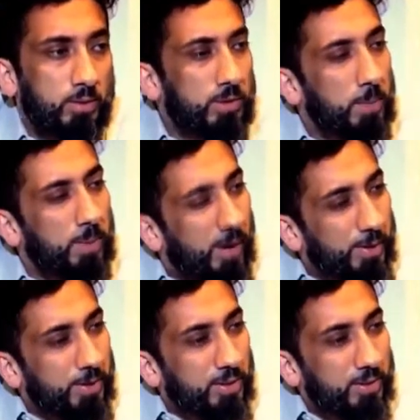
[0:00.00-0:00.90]
Don't they
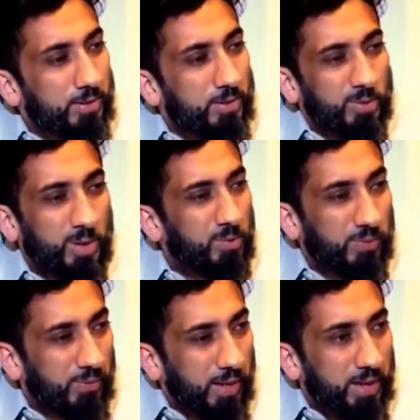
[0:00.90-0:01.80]
ponder? Don't they
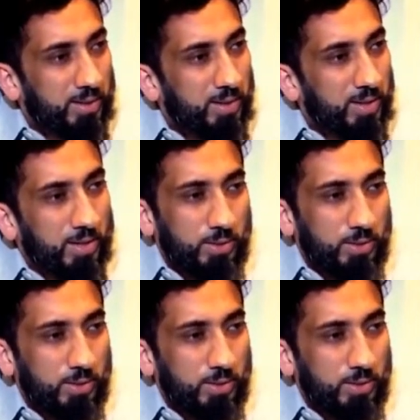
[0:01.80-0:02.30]
reflect?